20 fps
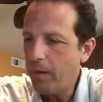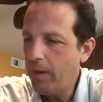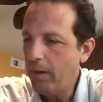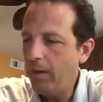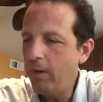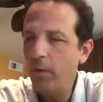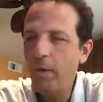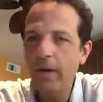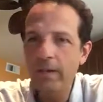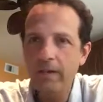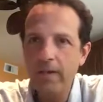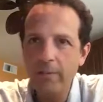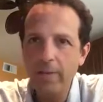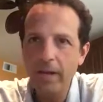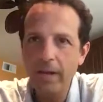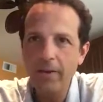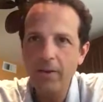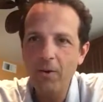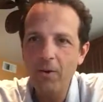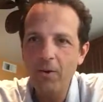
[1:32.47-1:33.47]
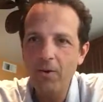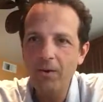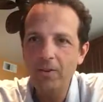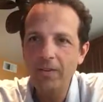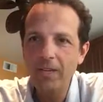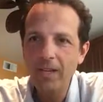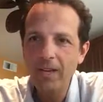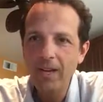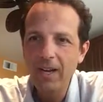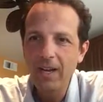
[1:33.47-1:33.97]
We ended up getting a
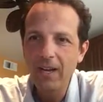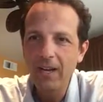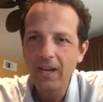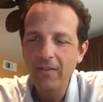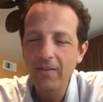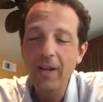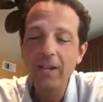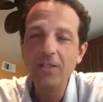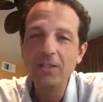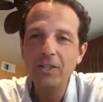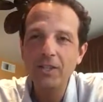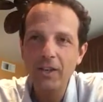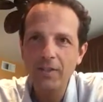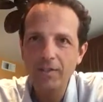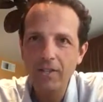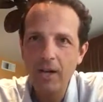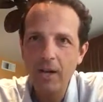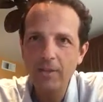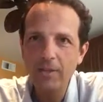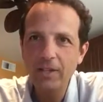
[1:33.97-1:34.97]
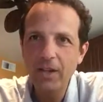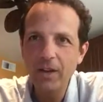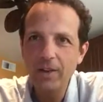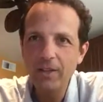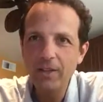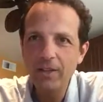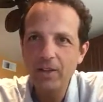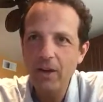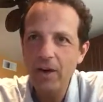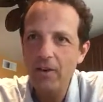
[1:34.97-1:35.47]
hold eventually of Tom
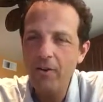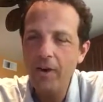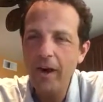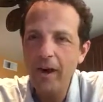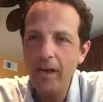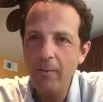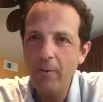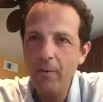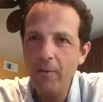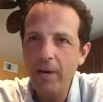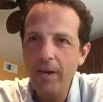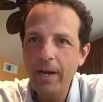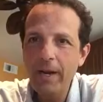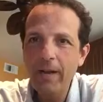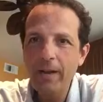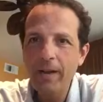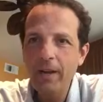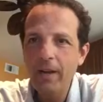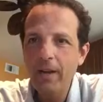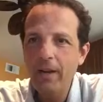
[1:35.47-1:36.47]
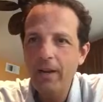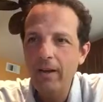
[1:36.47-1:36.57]
Snyder's daughter, Anne Marie.